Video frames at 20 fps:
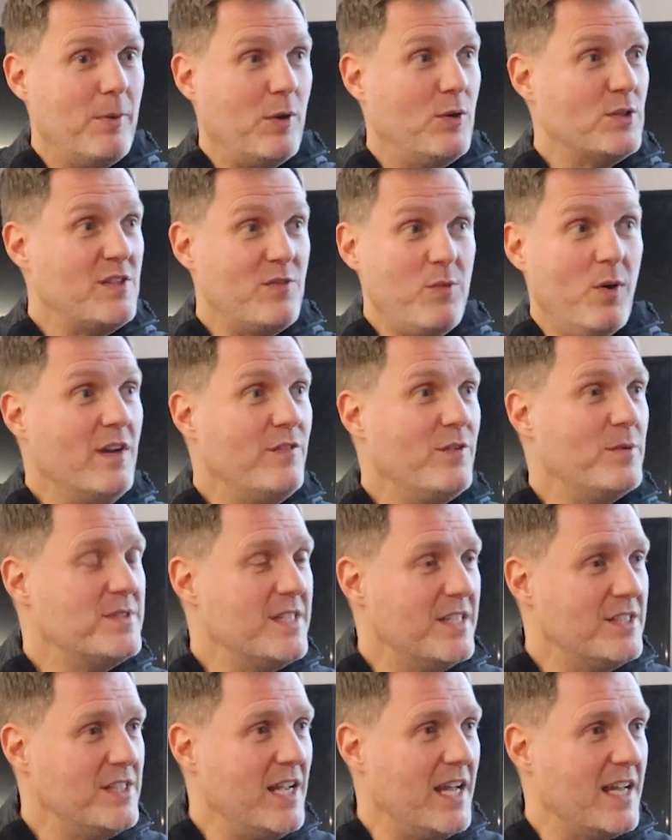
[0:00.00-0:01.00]
Because if one of
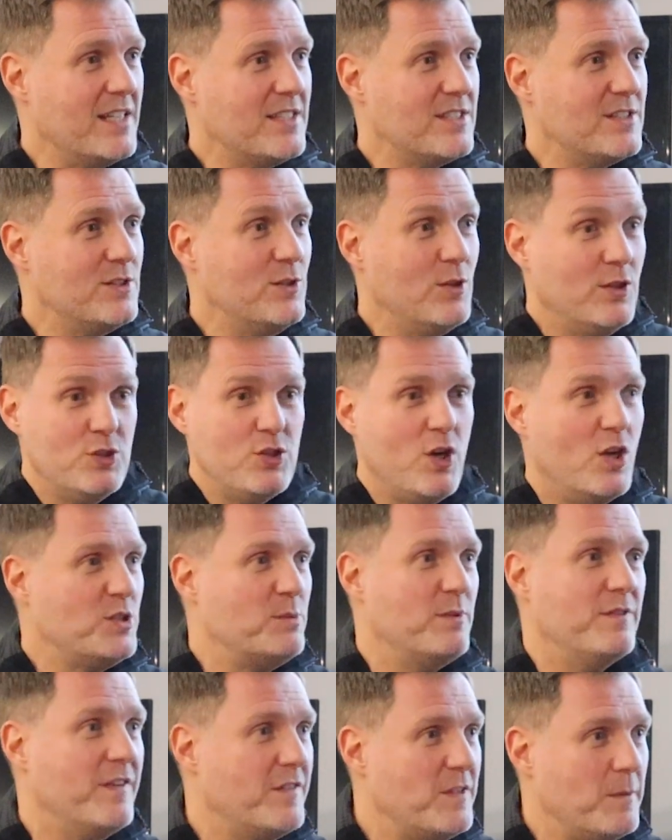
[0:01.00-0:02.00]
them says yes, you can
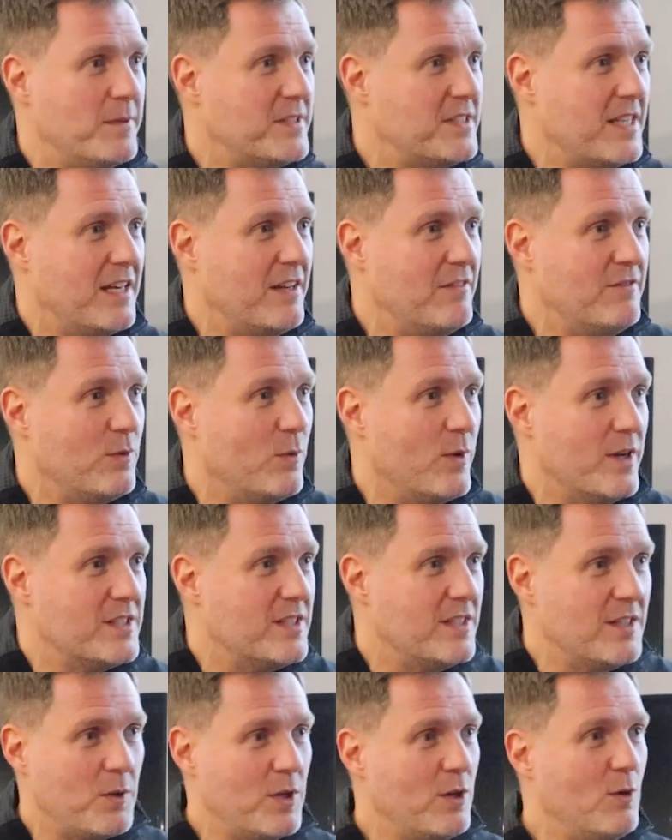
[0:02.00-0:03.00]
charge them a 50%
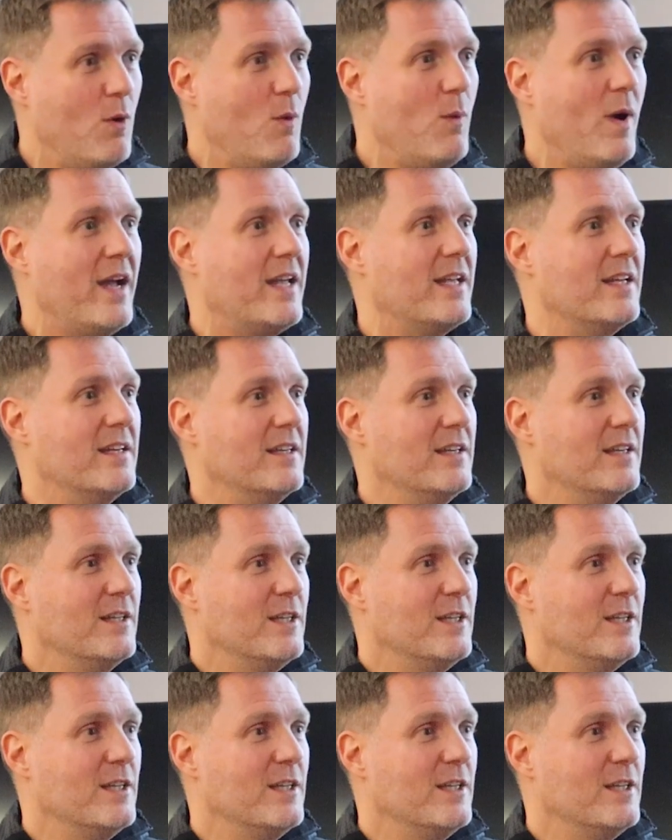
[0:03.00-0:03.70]
invoice and you're away.